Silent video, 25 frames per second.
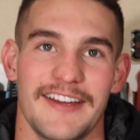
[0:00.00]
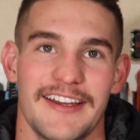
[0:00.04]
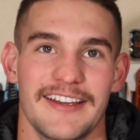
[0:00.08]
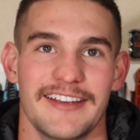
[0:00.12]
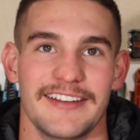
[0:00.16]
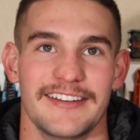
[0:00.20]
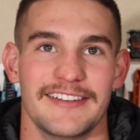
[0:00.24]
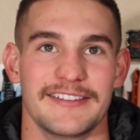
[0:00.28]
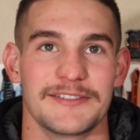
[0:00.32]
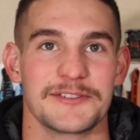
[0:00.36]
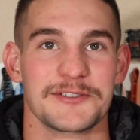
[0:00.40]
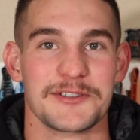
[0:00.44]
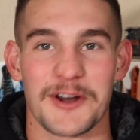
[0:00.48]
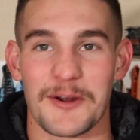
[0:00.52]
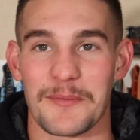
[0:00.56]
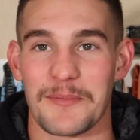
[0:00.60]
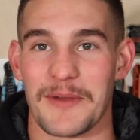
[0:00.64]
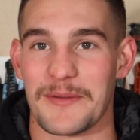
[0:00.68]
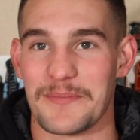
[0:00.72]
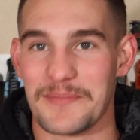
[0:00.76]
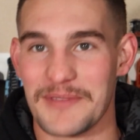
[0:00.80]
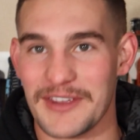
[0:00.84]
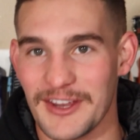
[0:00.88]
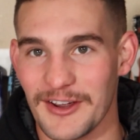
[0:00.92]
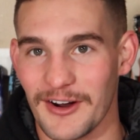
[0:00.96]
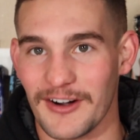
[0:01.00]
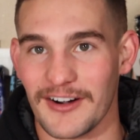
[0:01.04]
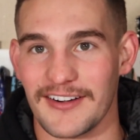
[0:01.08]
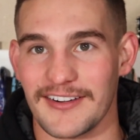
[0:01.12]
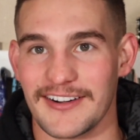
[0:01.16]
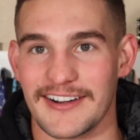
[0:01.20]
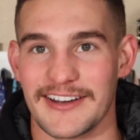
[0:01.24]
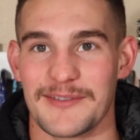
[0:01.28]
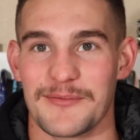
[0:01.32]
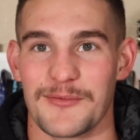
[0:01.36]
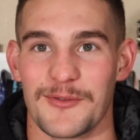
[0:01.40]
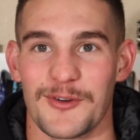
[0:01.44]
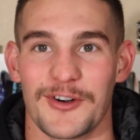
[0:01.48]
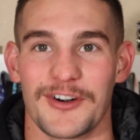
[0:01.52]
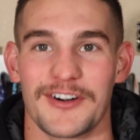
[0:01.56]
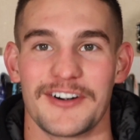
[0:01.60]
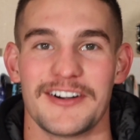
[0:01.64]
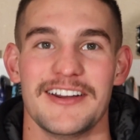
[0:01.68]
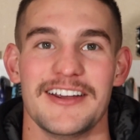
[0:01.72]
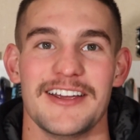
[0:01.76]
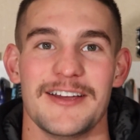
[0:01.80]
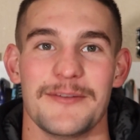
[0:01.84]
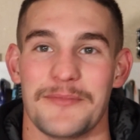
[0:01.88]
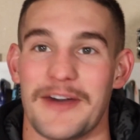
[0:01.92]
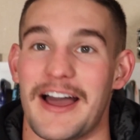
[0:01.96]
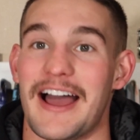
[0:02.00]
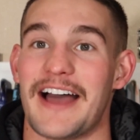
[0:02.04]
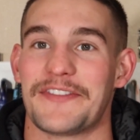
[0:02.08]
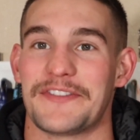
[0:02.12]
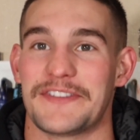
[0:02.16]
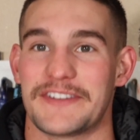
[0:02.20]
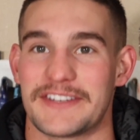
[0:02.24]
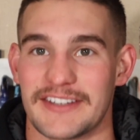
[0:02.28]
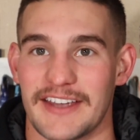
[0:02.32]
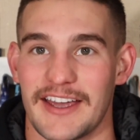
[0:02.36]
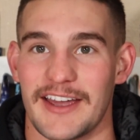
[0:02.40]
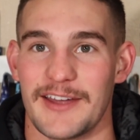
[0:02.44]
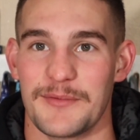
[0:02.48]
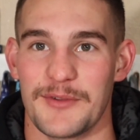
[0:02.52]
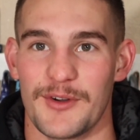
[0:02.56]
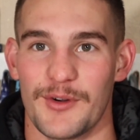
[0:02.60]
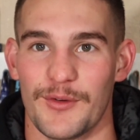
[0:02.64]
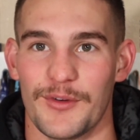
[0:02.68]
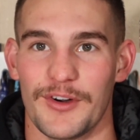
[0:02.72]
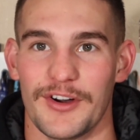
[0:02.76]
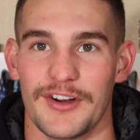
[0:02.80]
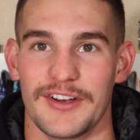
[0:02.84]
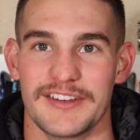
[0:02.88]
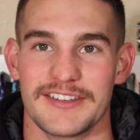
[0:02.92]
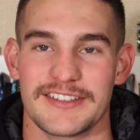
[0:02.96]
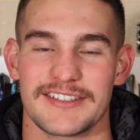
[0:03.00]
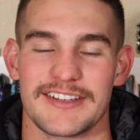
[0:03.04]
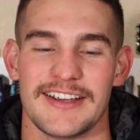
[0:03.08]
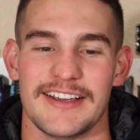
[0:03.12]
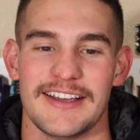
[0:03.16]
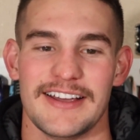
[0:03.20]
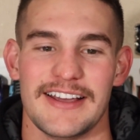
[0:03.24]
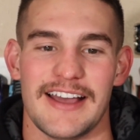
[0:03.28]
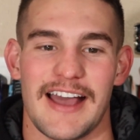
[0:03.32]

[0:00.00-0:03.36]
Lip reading: and it's not my PR anymore, but at the time it was.